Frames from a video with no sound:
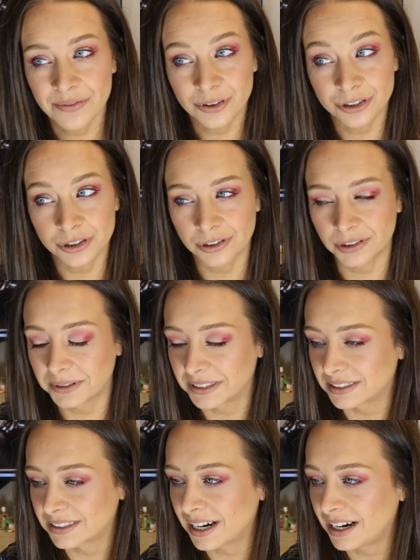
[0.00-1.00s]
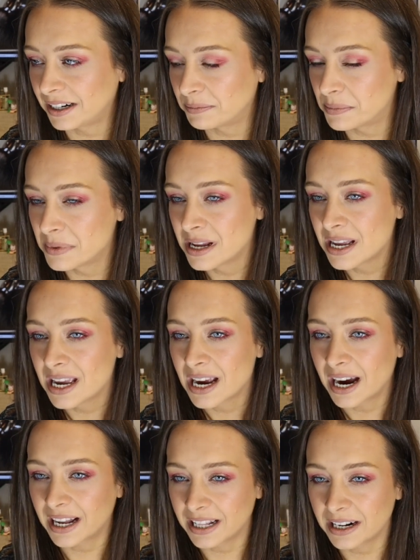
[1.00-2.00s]
for insurance reasons. Um,
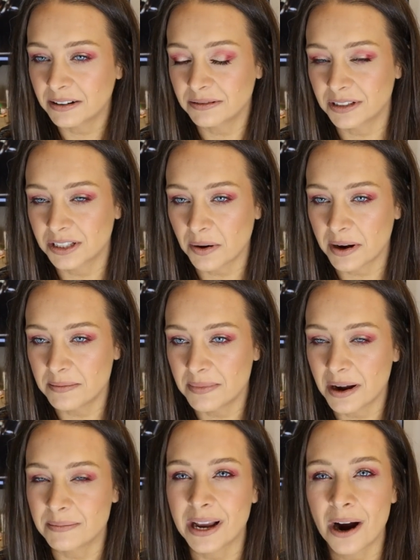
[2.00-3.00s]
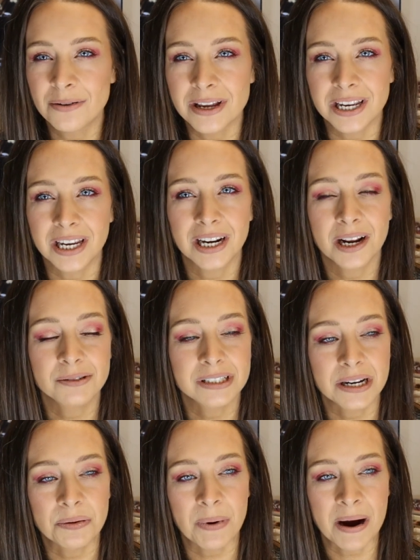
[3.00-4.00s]
and then I, so I'm, I'm counting, and I was
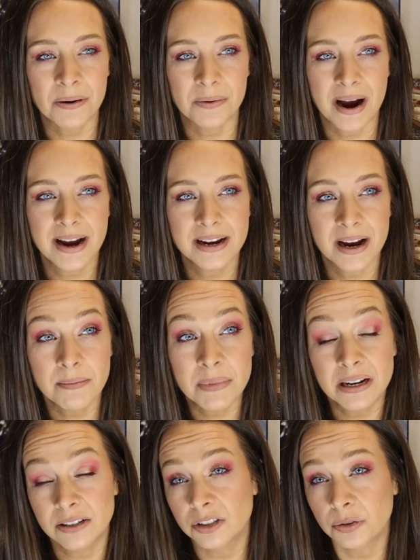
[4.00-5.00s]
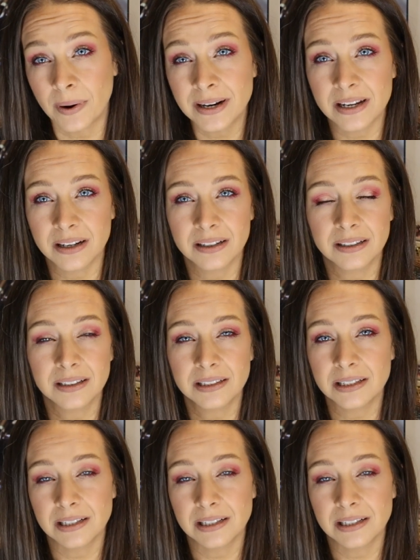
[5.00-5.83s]
like, wow, I, I mean, twenty...